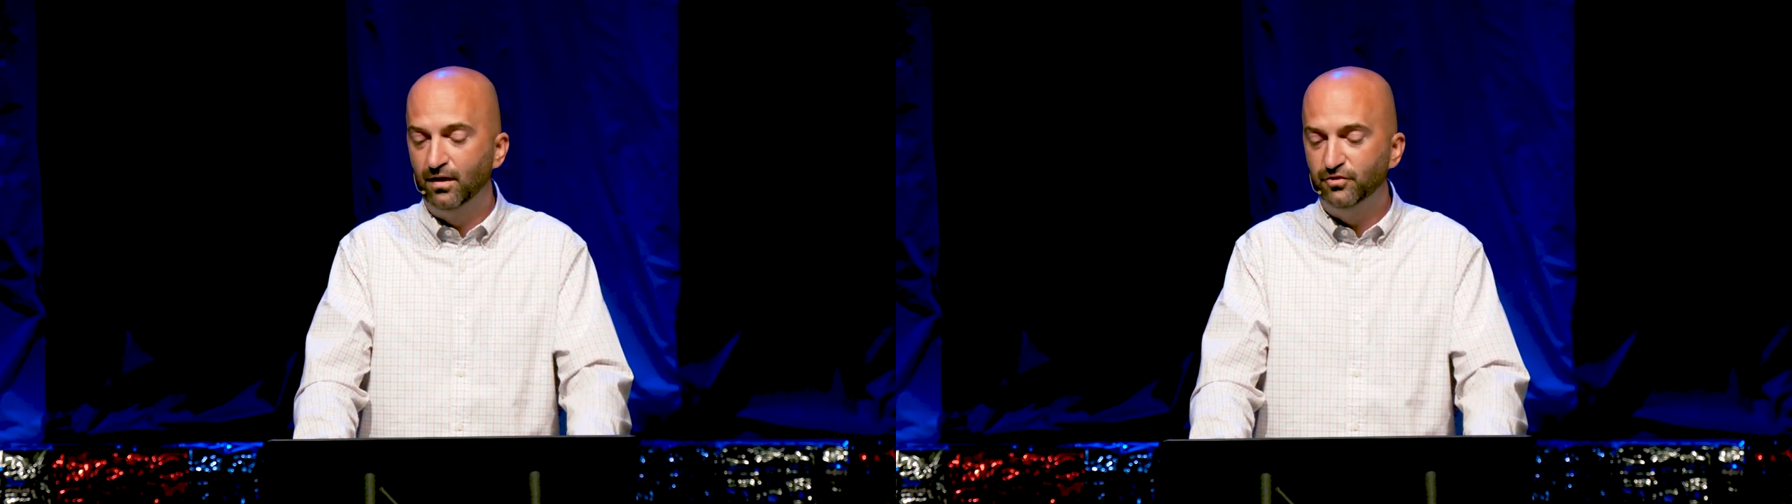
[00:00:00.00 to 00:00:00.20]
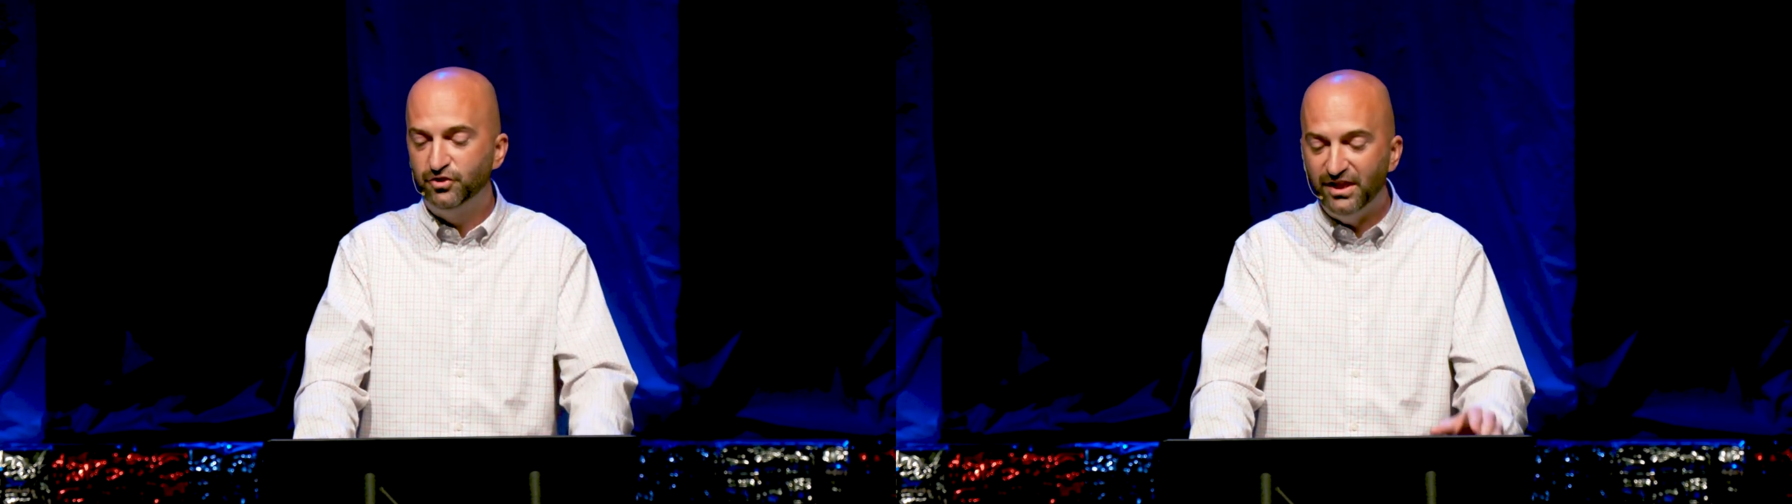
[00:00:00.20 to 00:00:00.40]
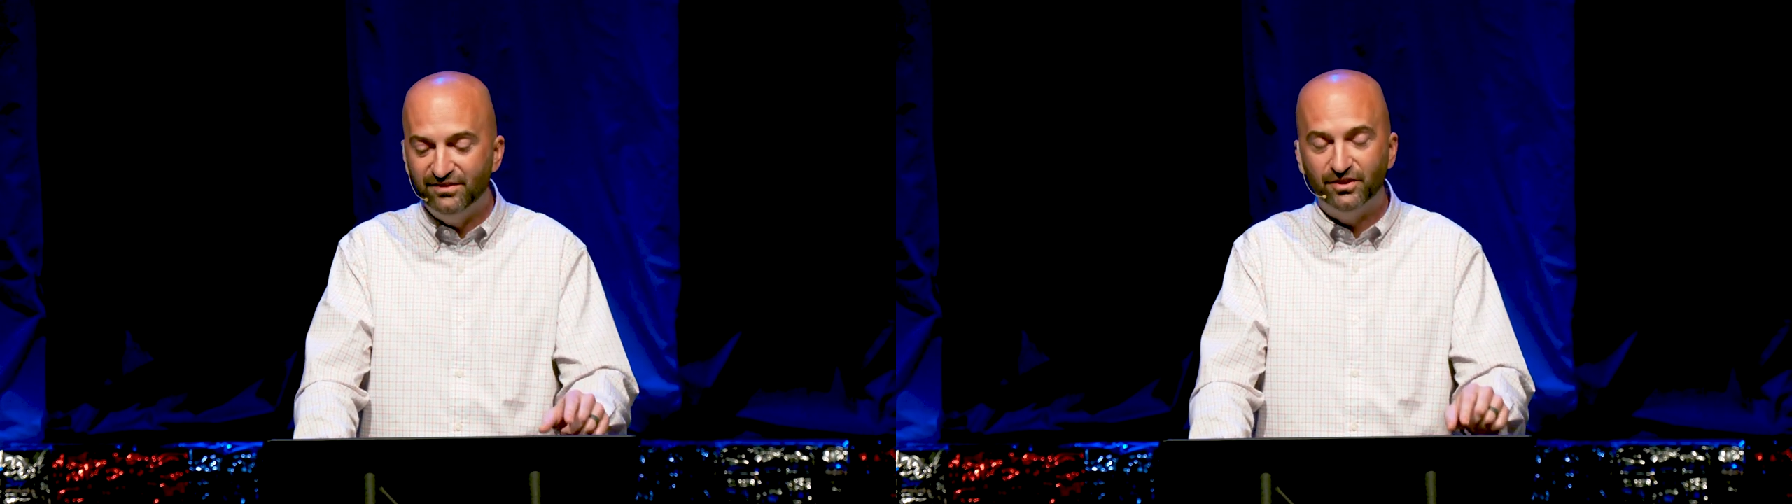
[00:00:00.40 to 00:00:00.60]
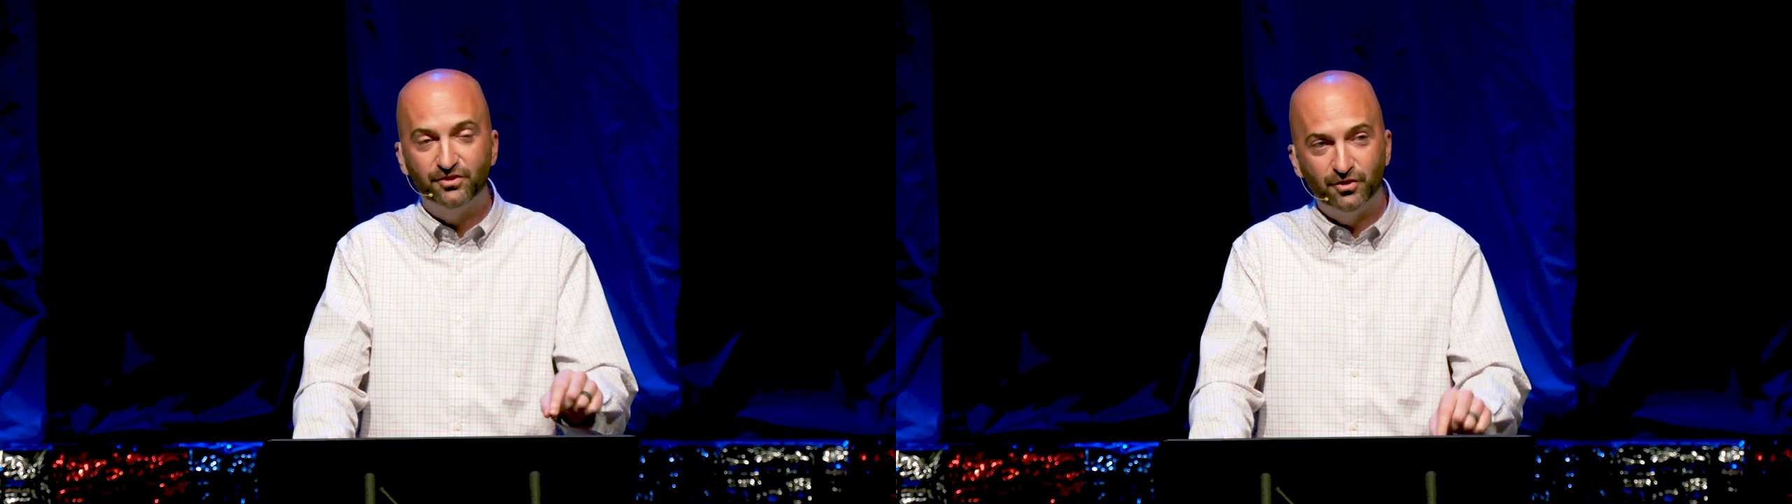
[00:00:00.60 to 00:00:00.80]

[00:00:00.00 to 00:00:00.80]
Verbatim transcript: Jesus